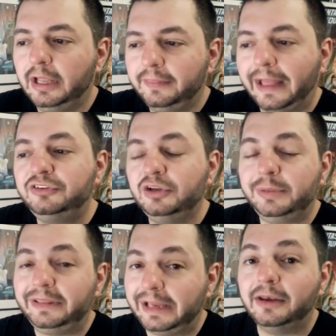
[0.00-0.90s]
That should
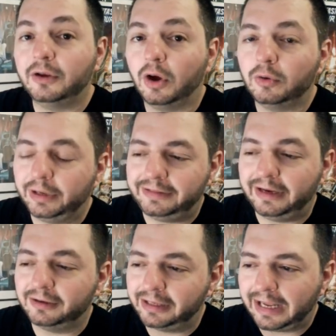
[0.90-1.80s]
be the end all right
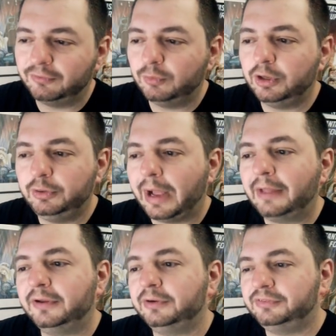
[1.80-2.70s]
there. Like, everyone who
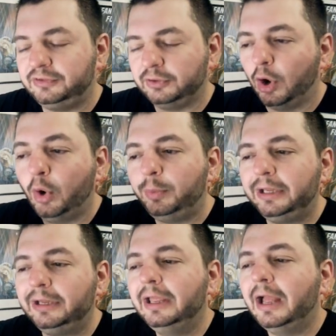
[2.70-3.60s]
out there is still hoping,